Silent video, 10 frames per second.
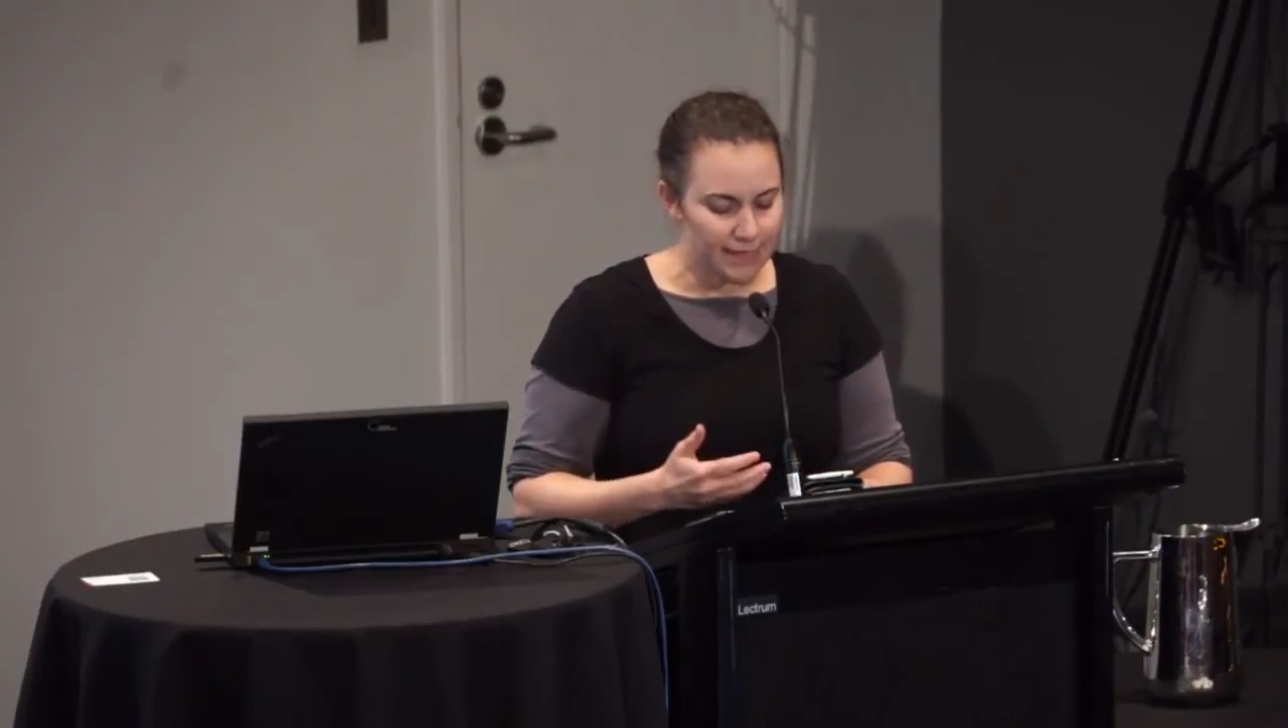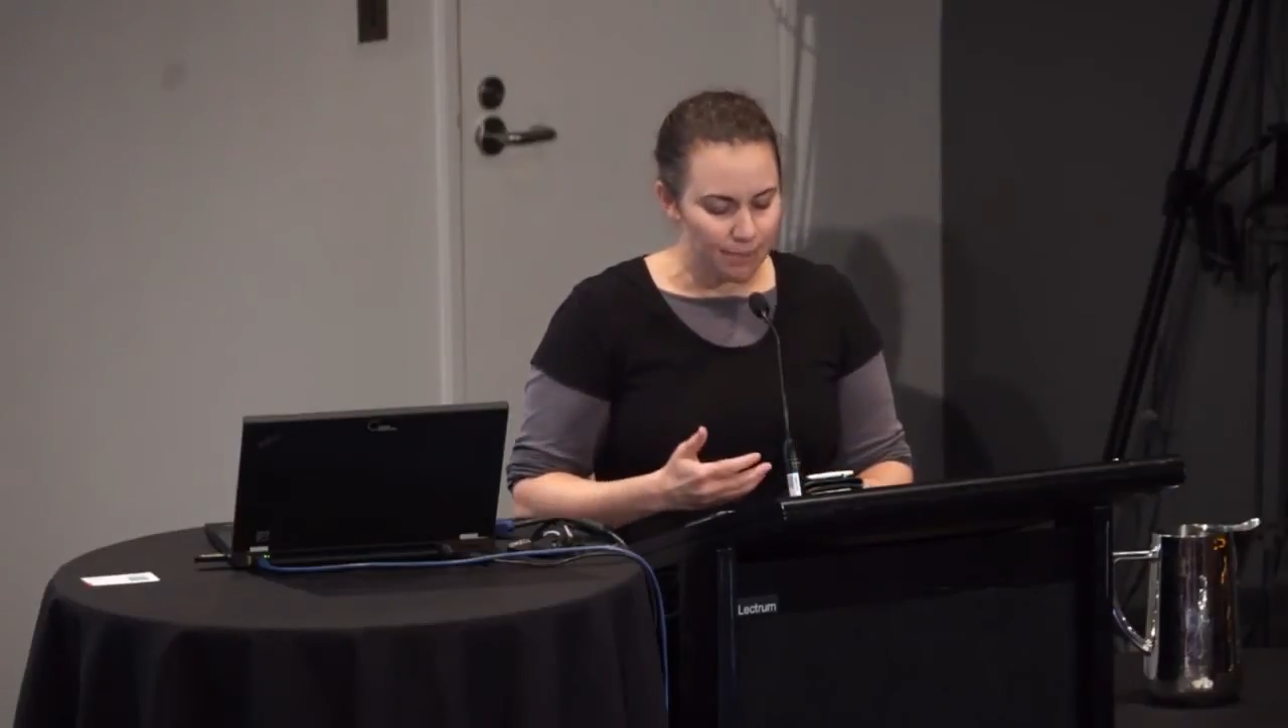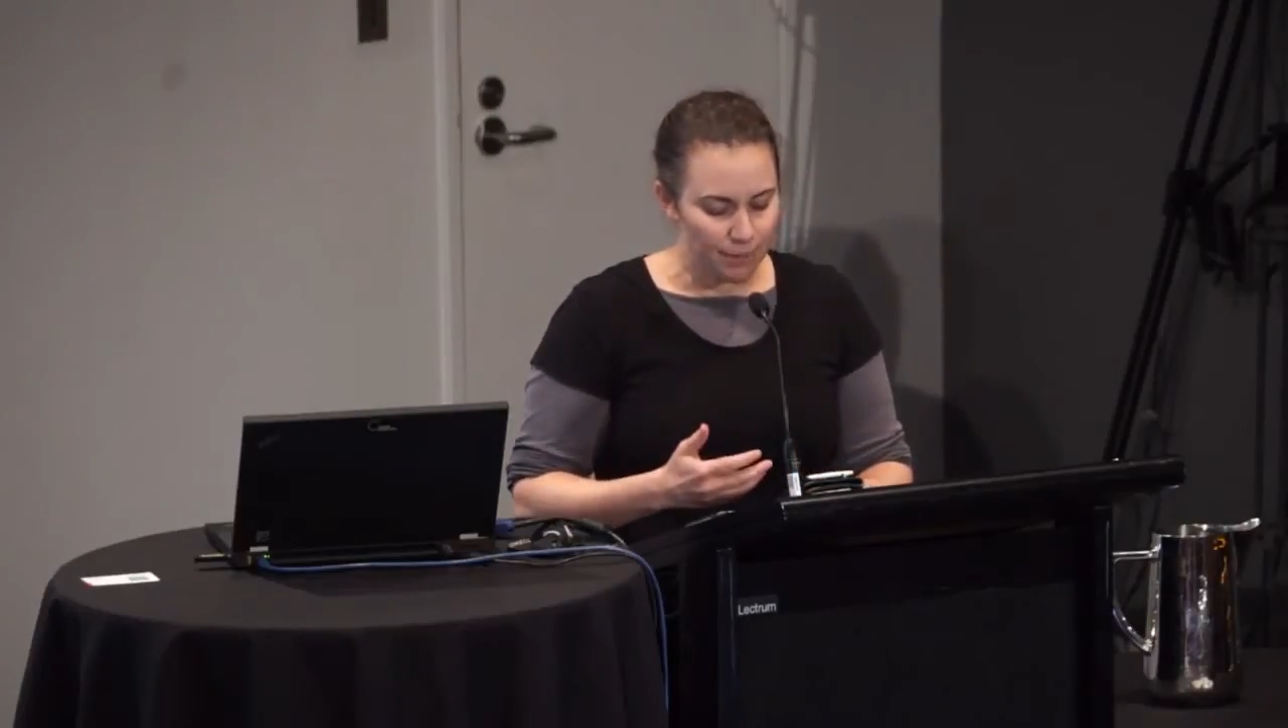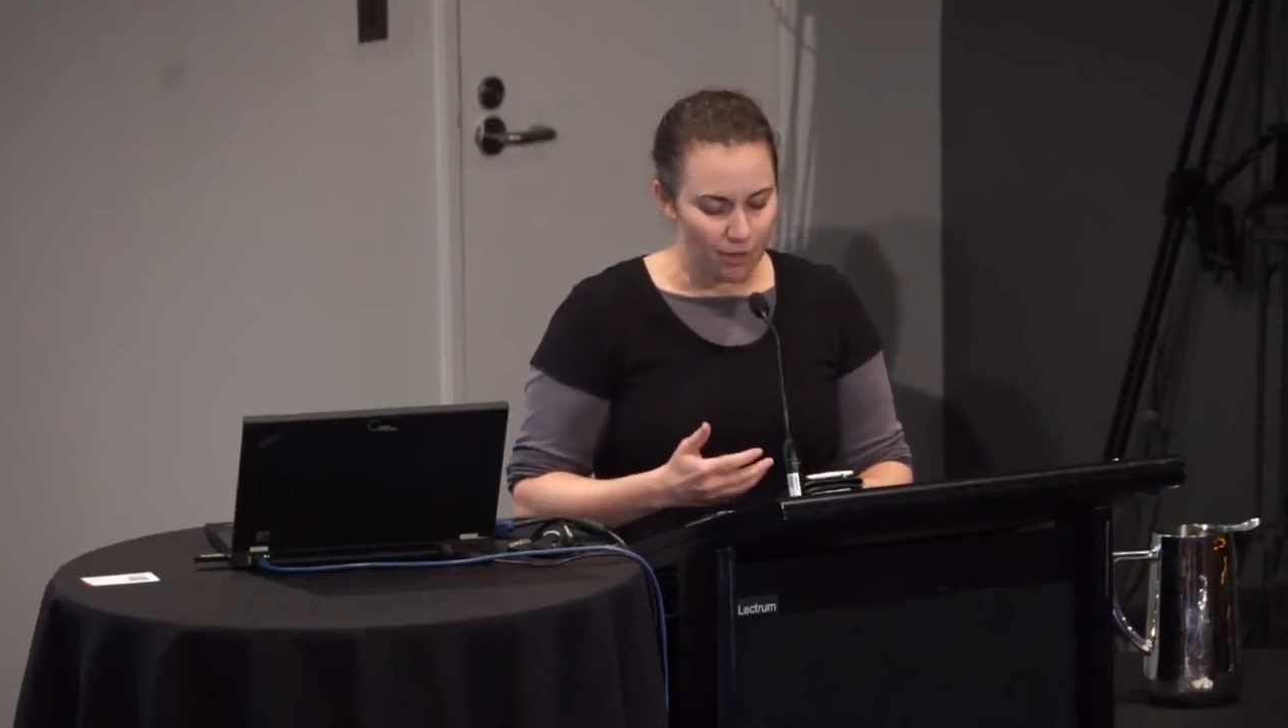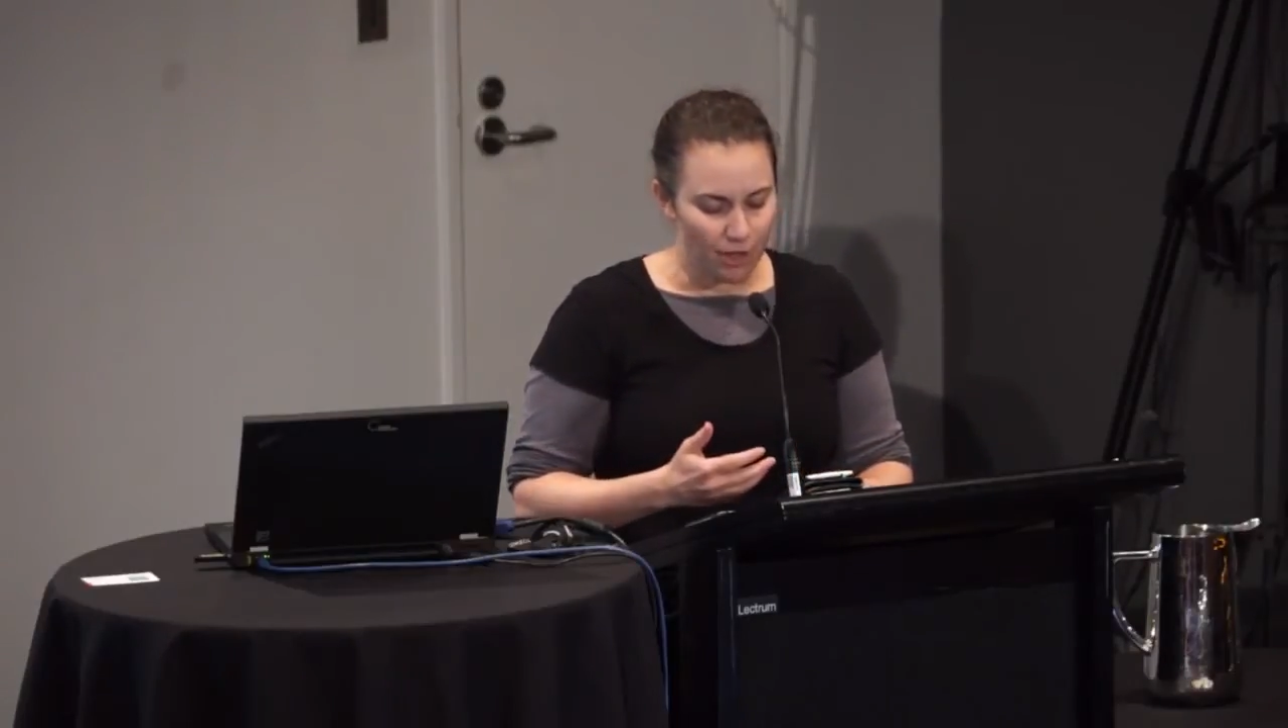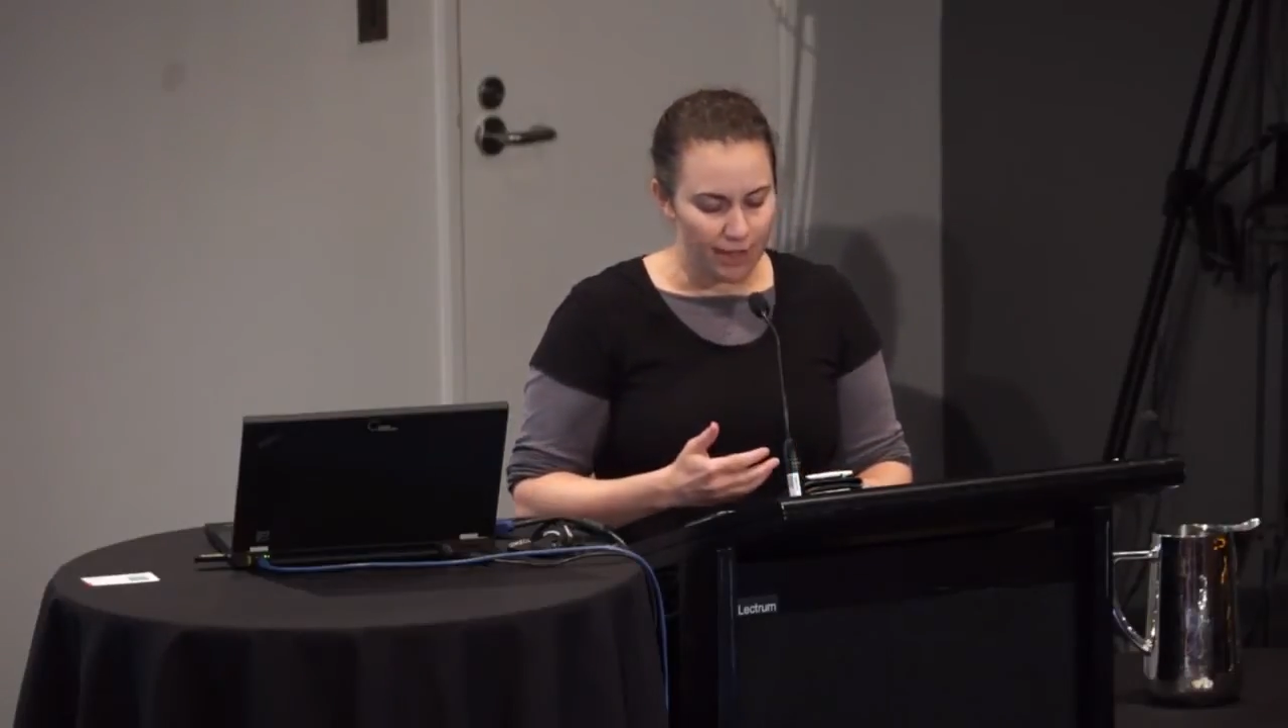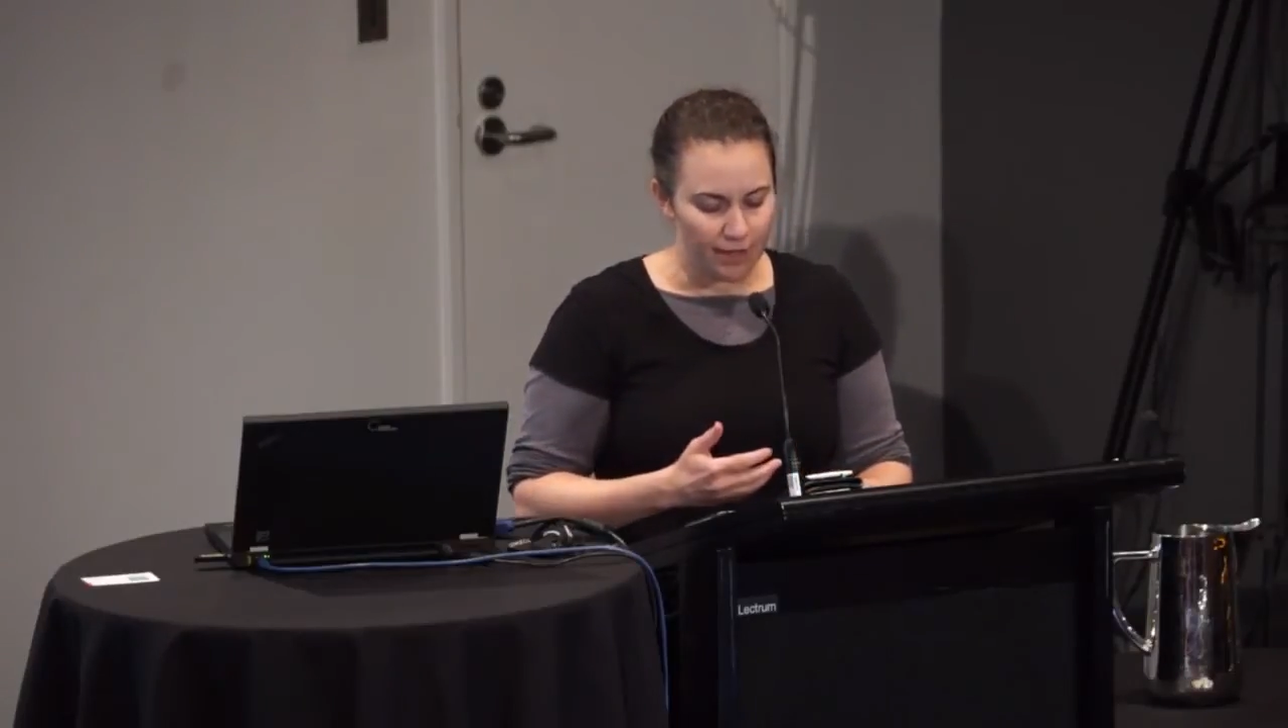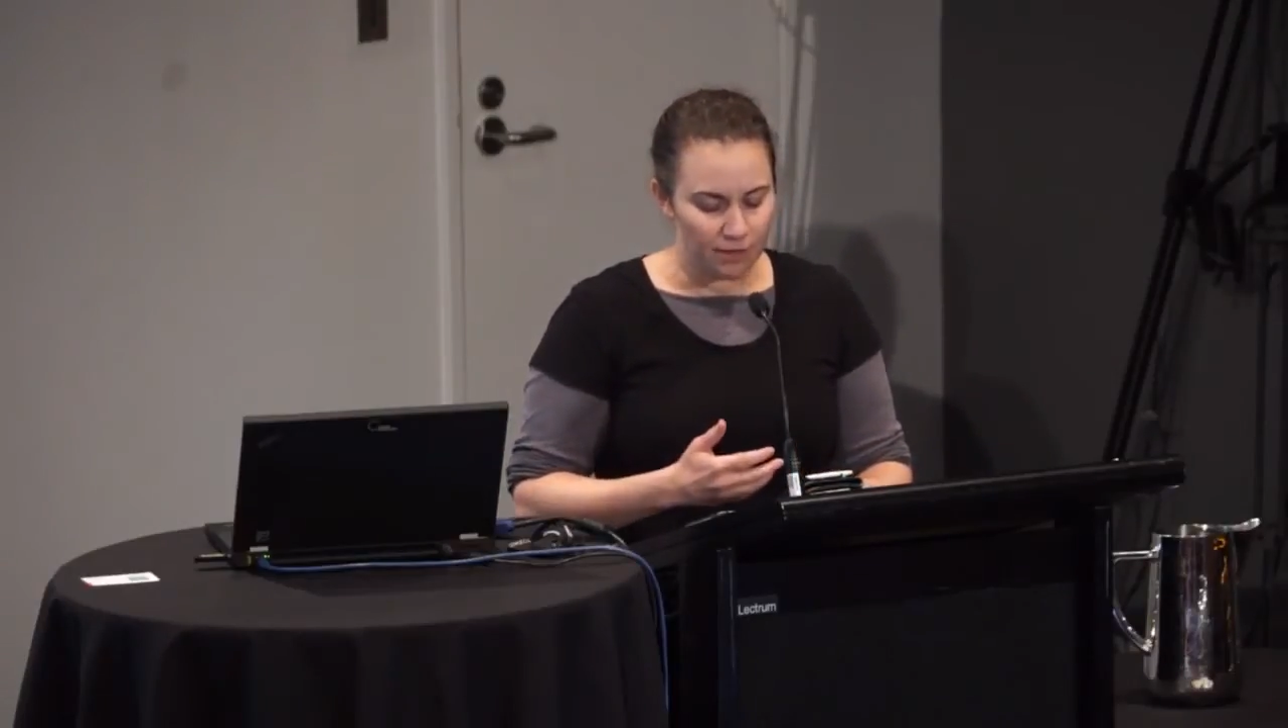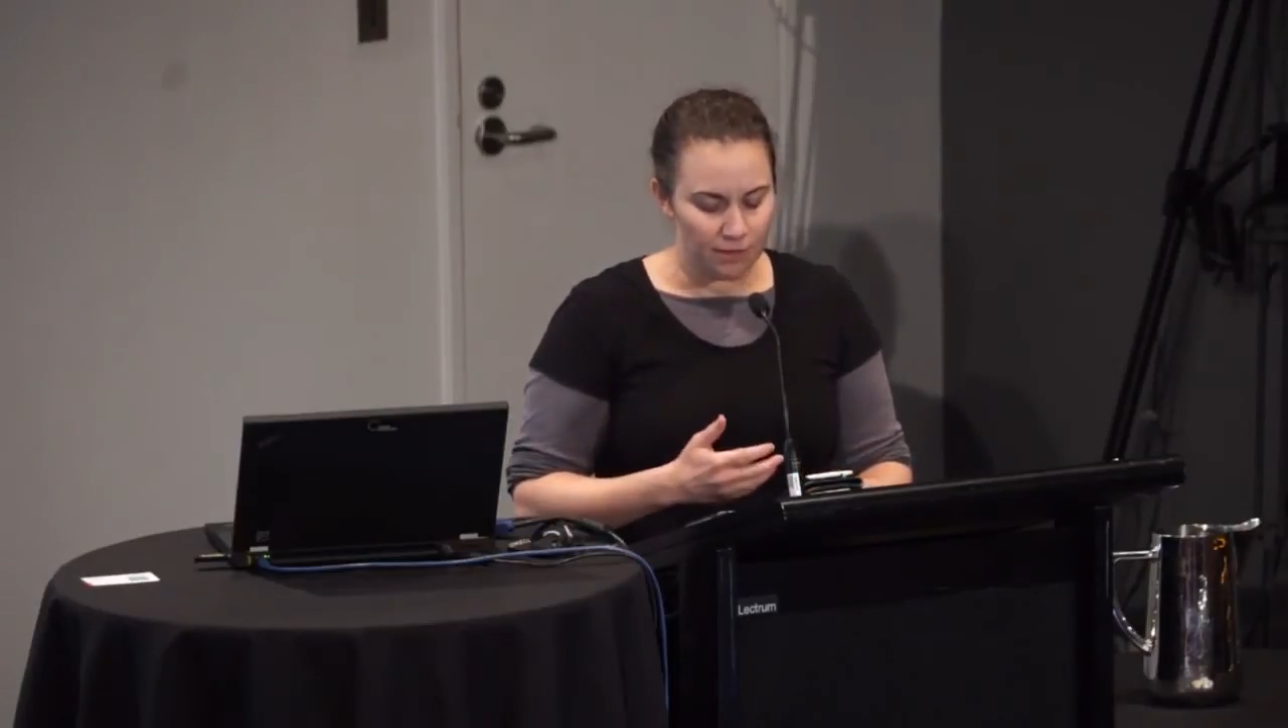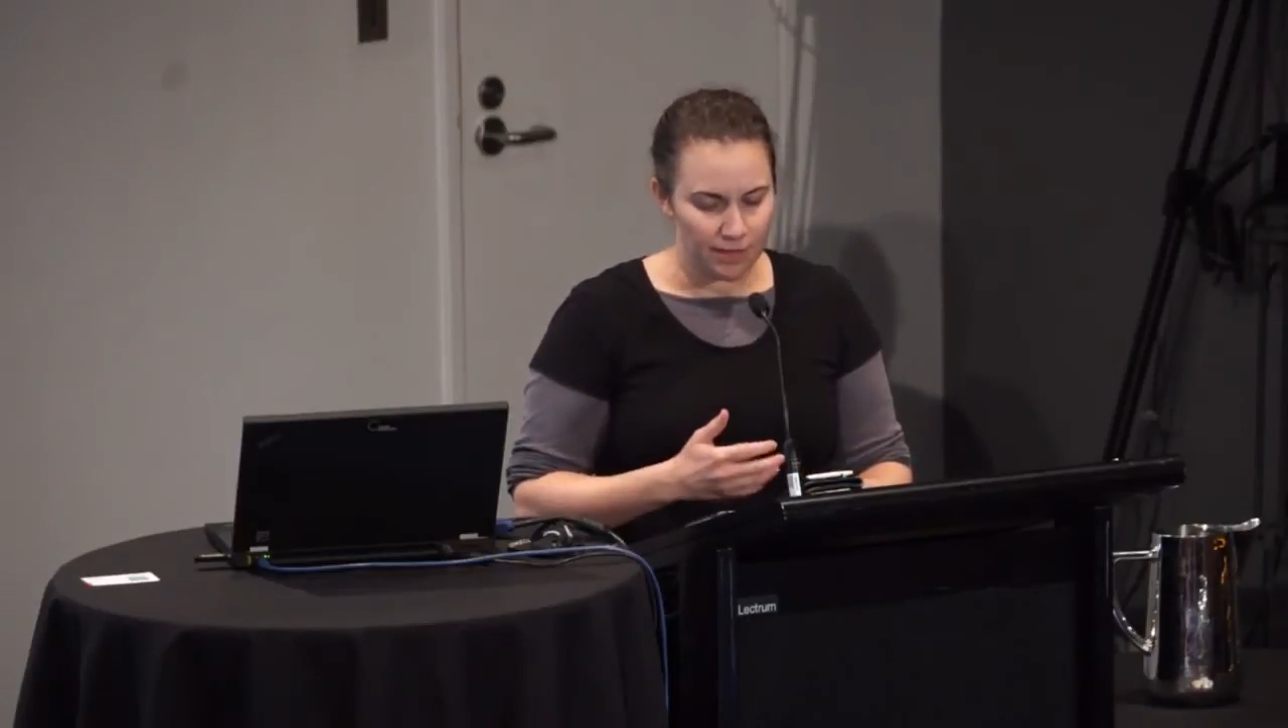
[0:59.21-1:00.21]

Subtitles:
API